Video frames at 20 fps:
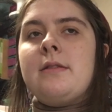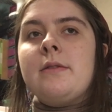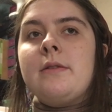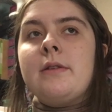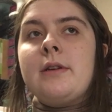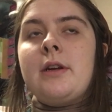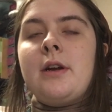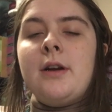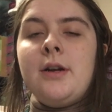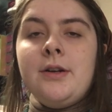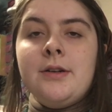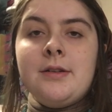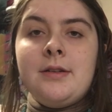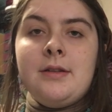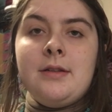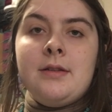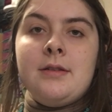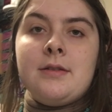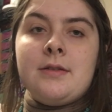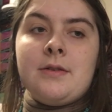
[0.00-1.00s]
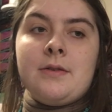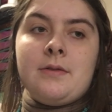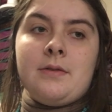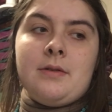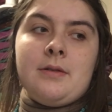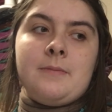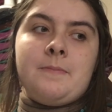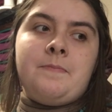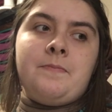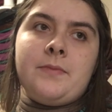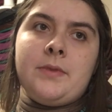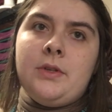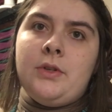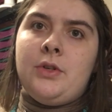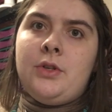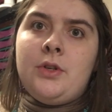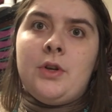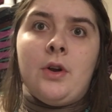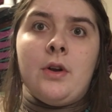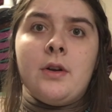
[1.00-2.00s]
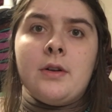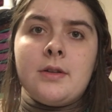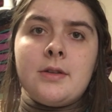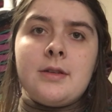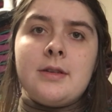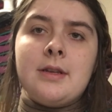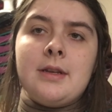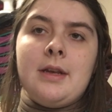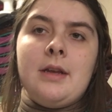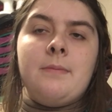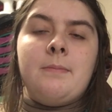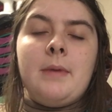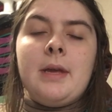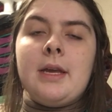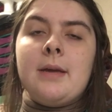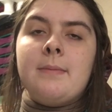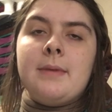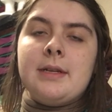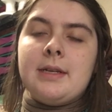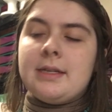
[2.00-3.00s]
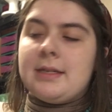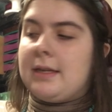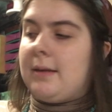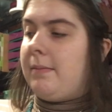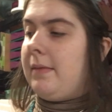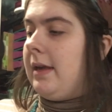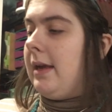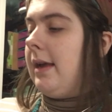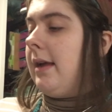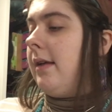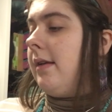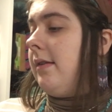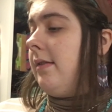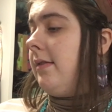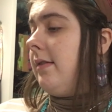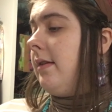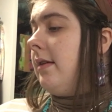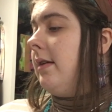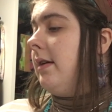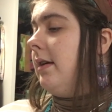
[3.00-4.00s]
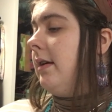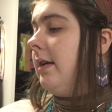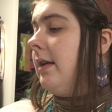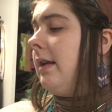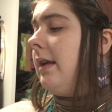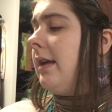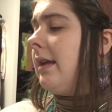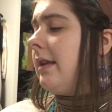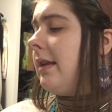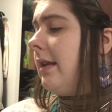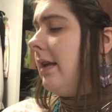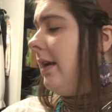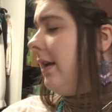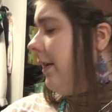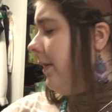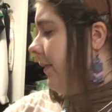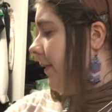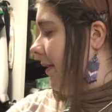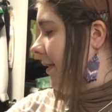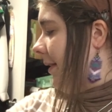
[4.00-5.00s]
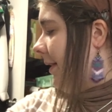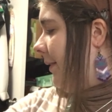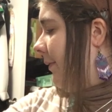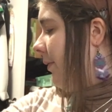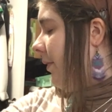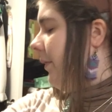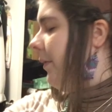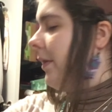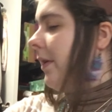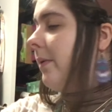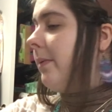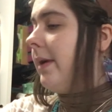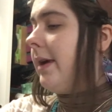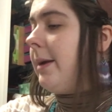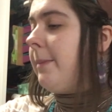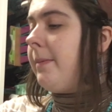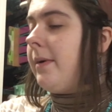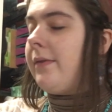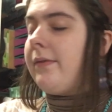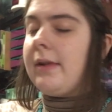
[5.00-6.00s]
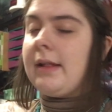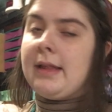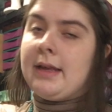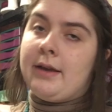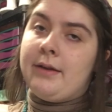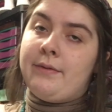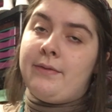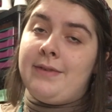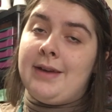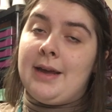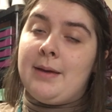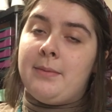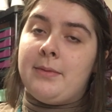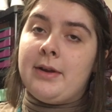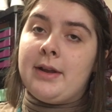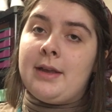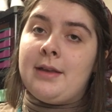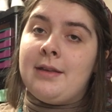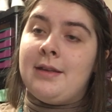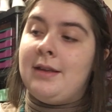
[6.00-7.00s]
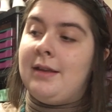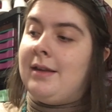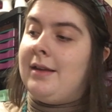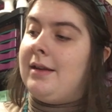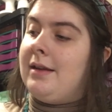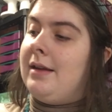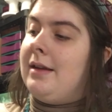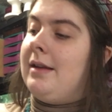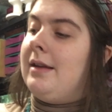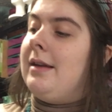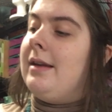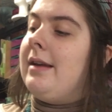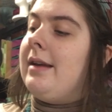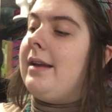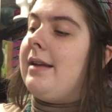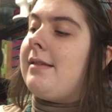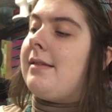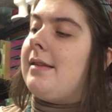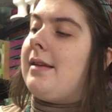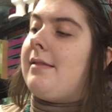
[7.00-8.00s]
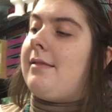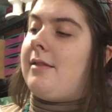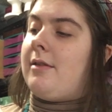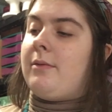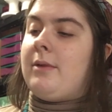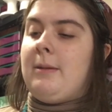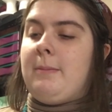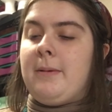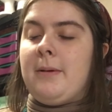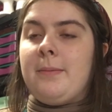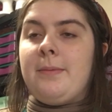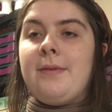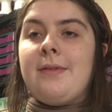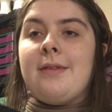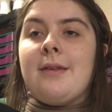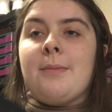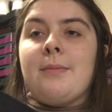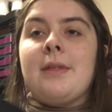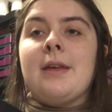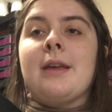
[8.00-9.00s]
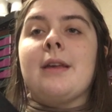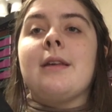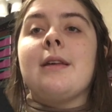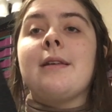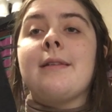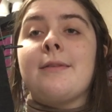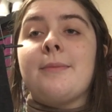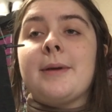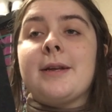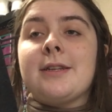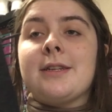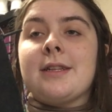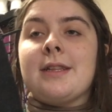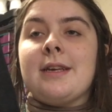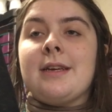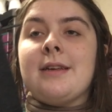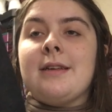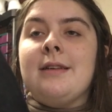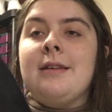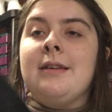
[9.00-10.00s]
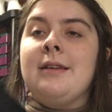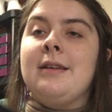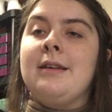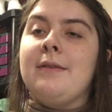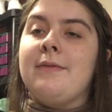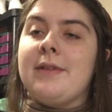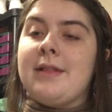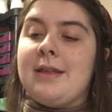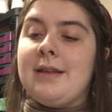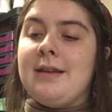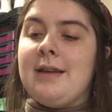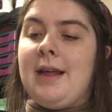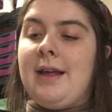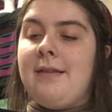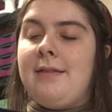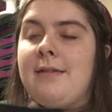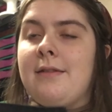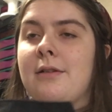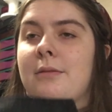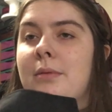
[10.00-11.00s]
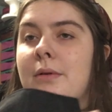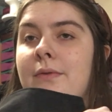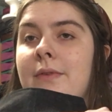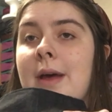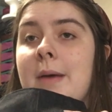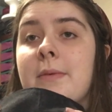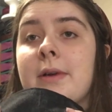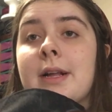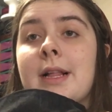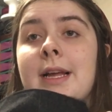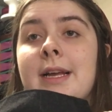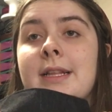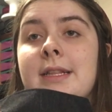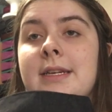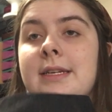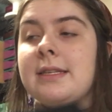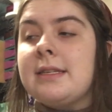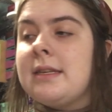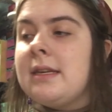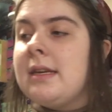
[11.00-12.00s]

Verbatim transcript: or curtains or shirts and make them into something else. And, you know, instead of throwing away perfectly good fabric, it's nice to repurpose something, especially if it's a nice durable fabric like this.